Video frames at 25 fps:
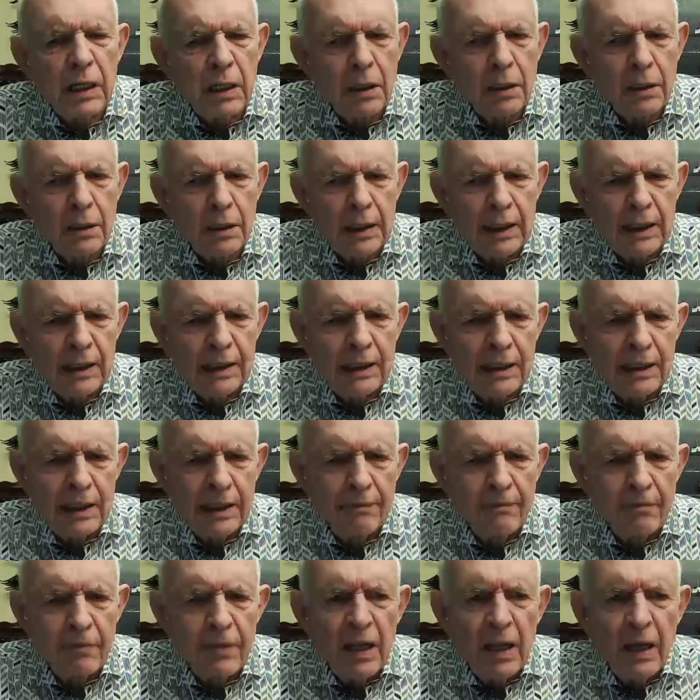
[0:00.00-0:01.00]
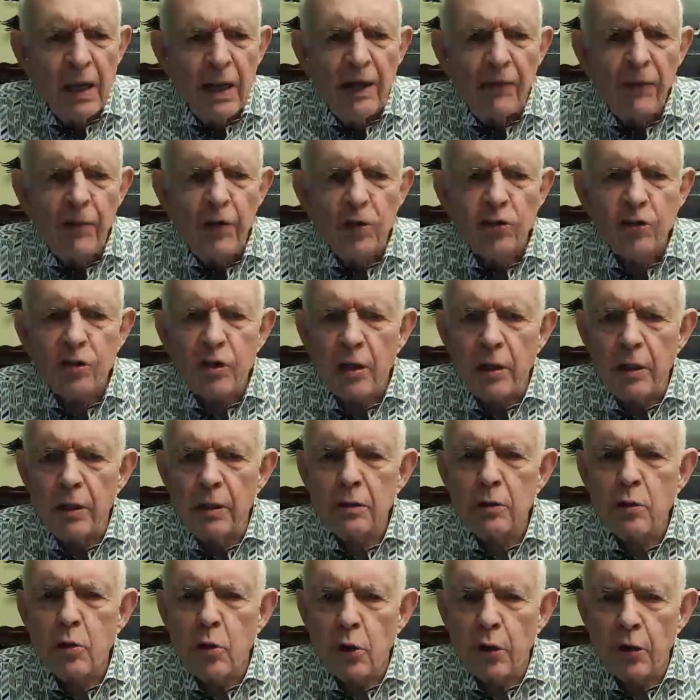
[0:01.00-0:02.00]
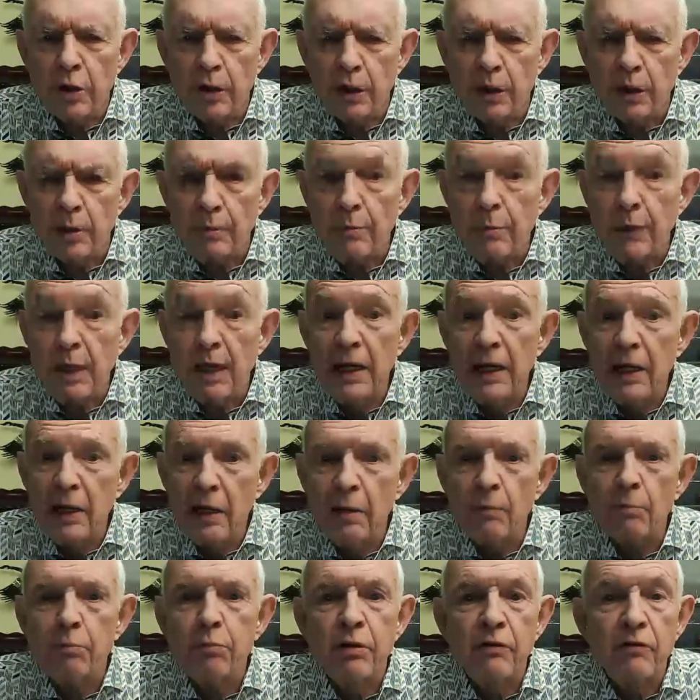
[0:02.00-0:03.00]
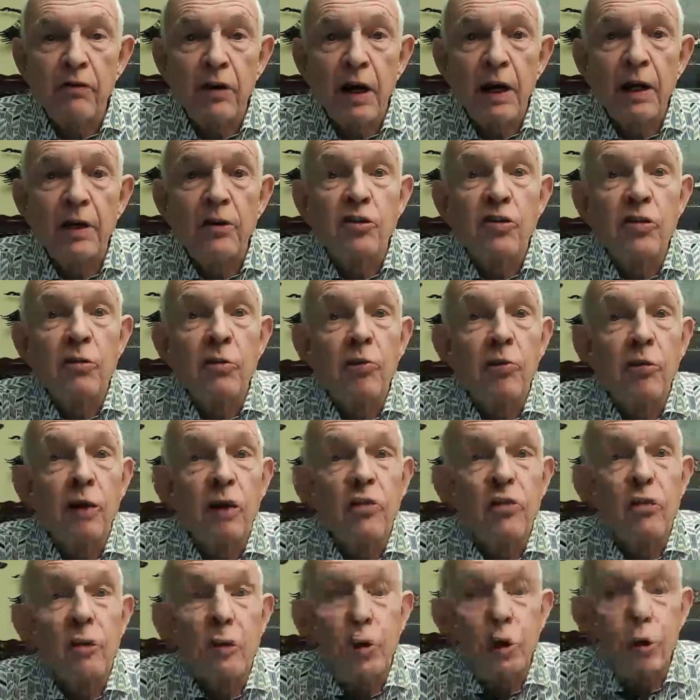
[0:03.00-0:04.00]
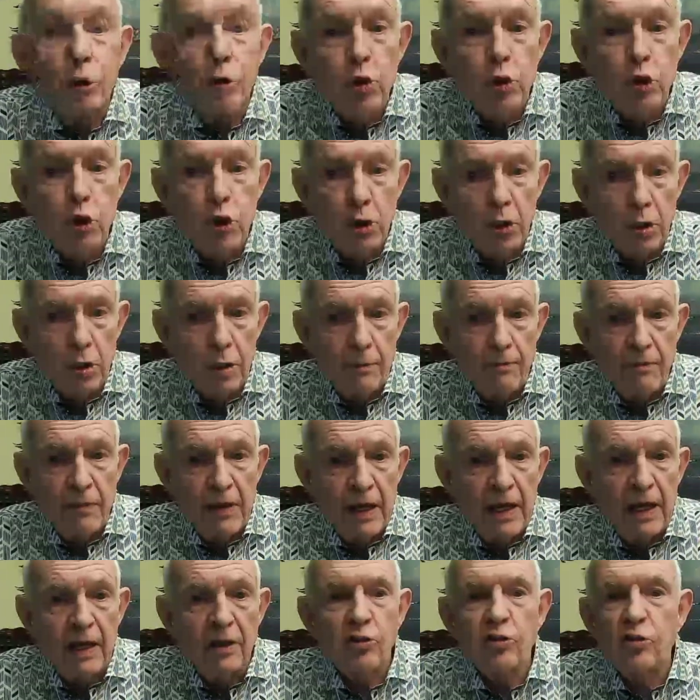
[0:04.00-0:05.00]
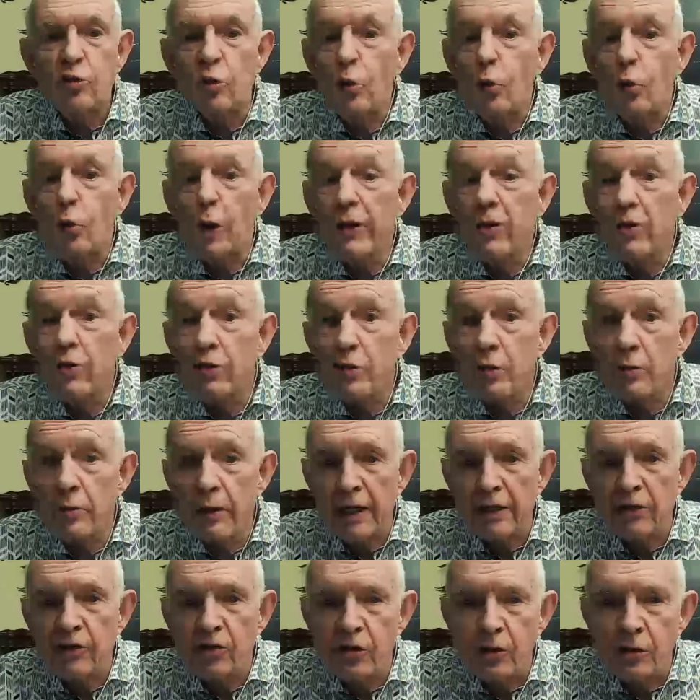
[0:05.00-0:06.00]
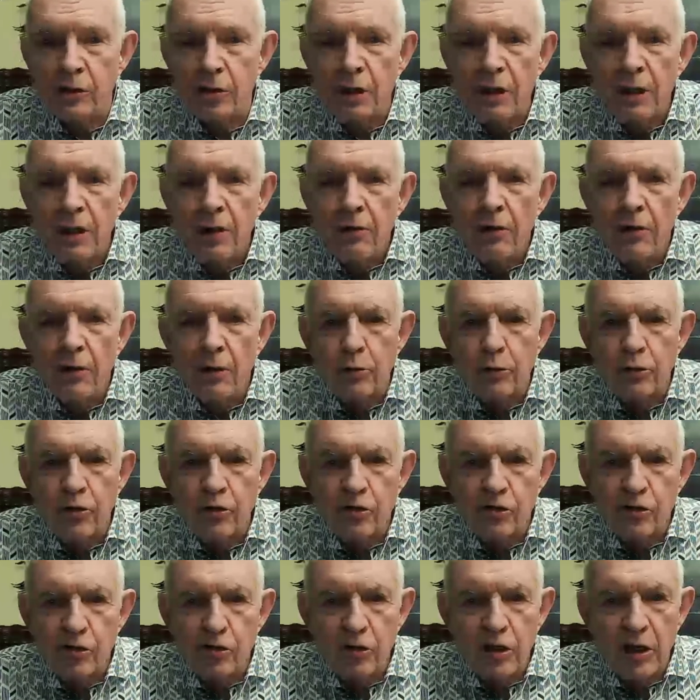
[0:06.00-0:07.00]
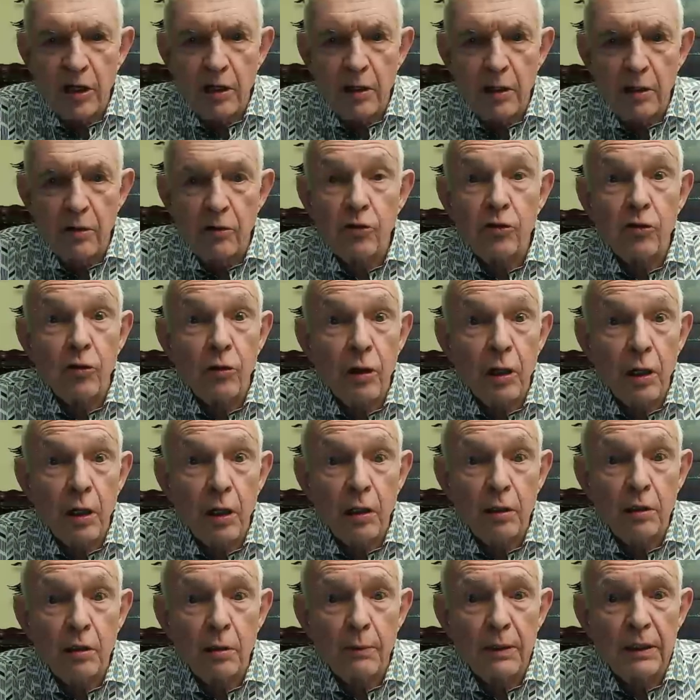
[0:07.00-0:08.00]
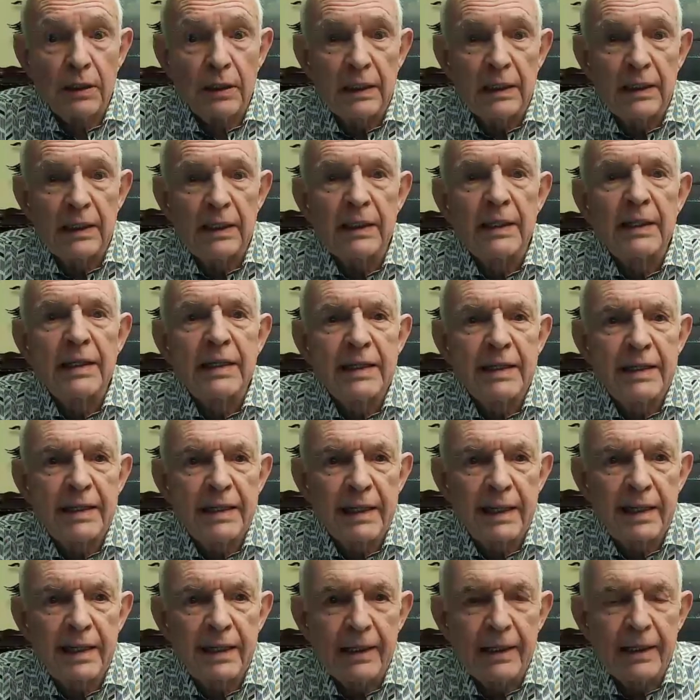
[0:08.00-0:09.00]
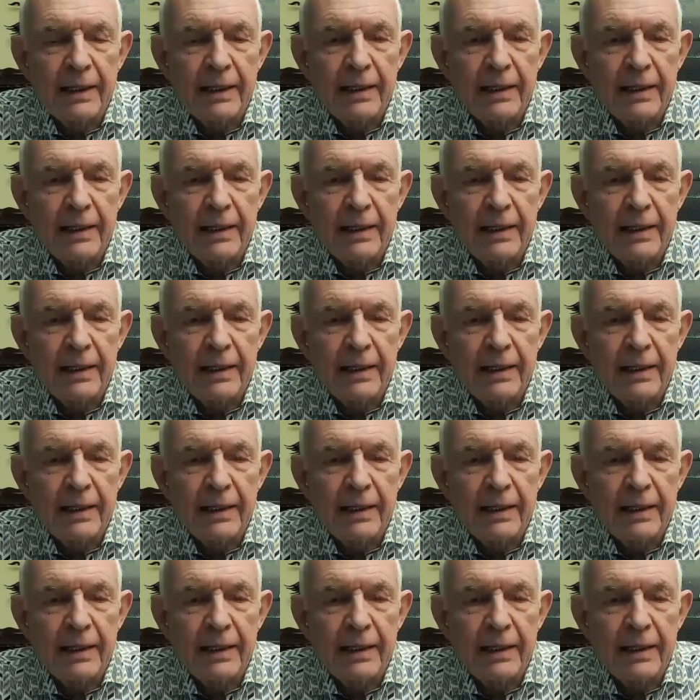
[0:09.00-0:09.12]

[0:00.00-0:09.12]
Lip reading: lately, and this current quarter may help provide some resolution as to which direction those shares should ultimately take.